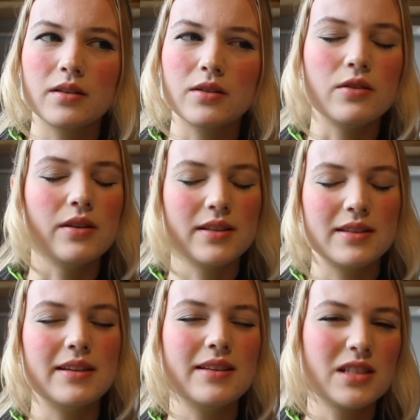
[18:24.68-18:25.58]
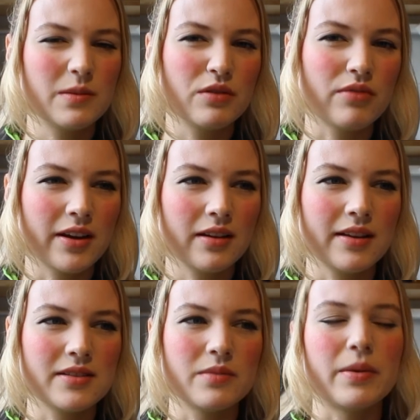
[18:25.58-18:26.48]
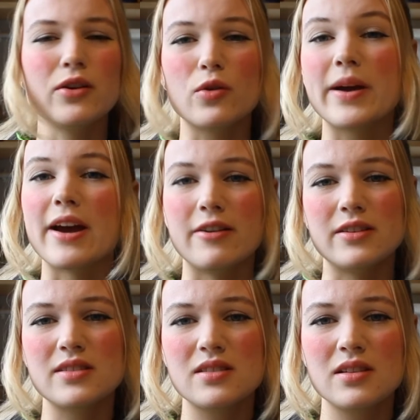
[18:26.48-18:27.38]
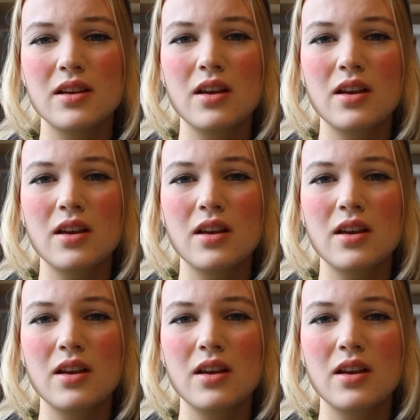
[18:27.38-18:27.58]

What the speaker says: it needs to be regulated by your parents.